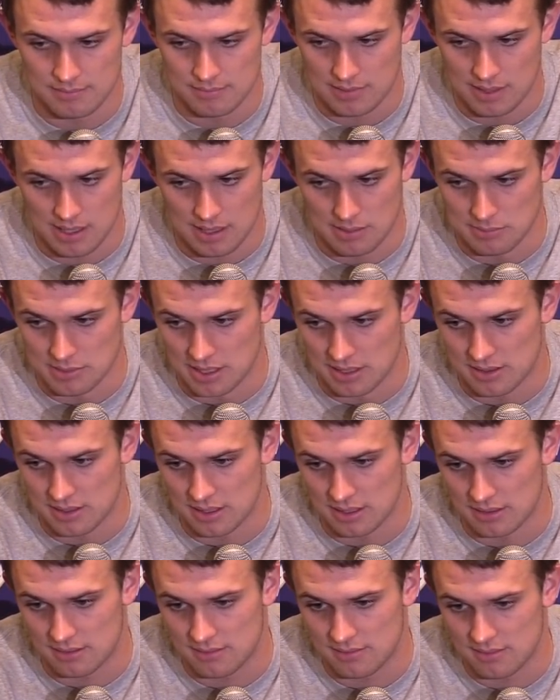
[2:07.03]
yeah, I mean, I
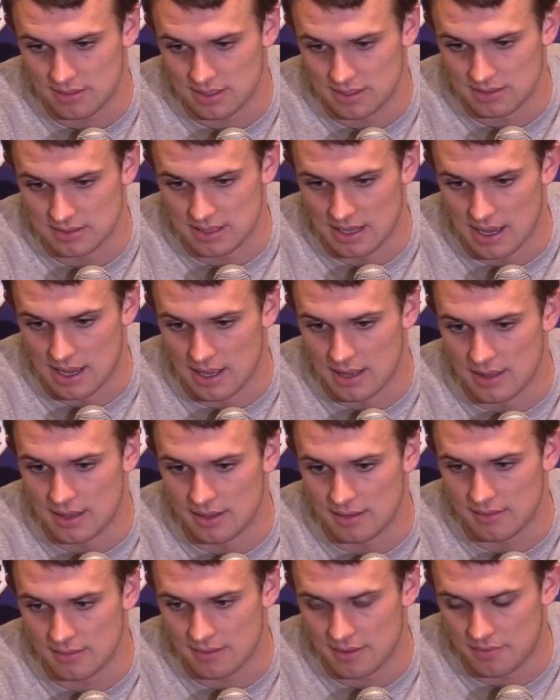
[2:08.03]
think he's a guy
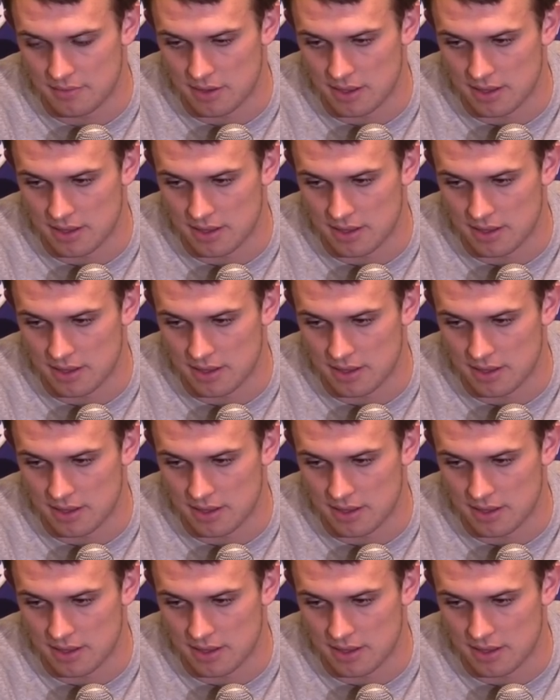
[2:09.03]
that I've,